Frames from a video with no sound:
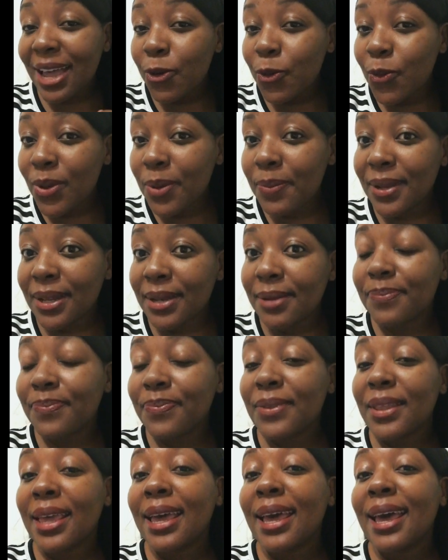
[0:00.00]
women
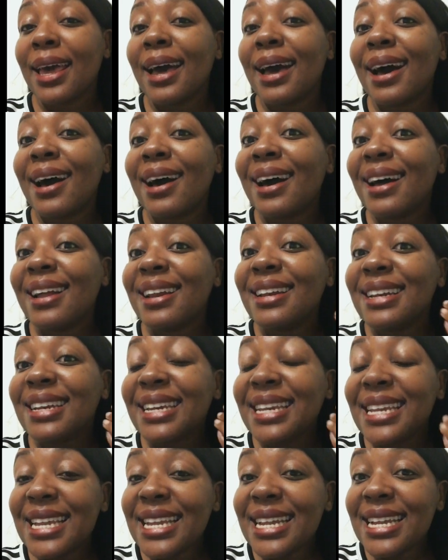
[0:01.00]

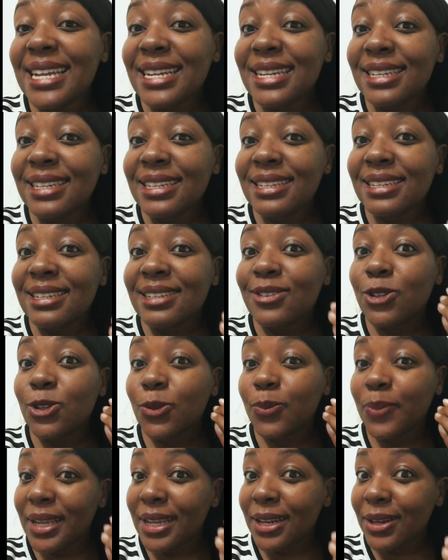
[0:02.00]
need to
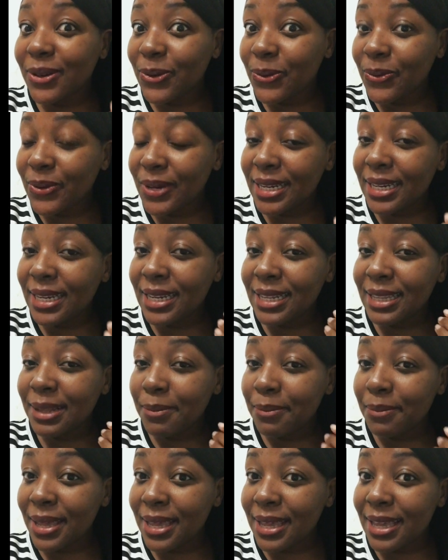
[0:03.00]
be included in the
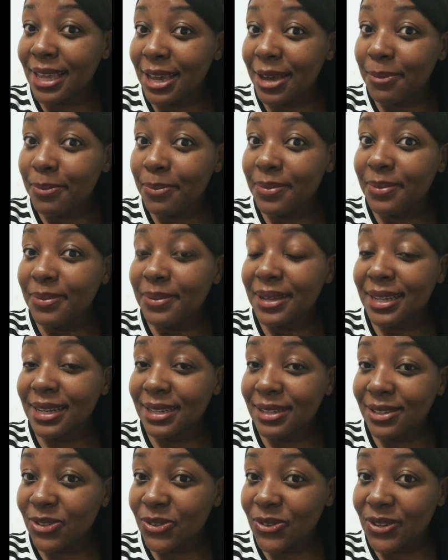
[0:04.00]
makeup
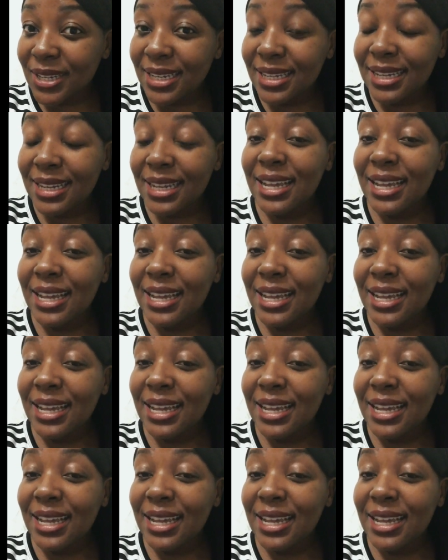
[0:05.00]
industry.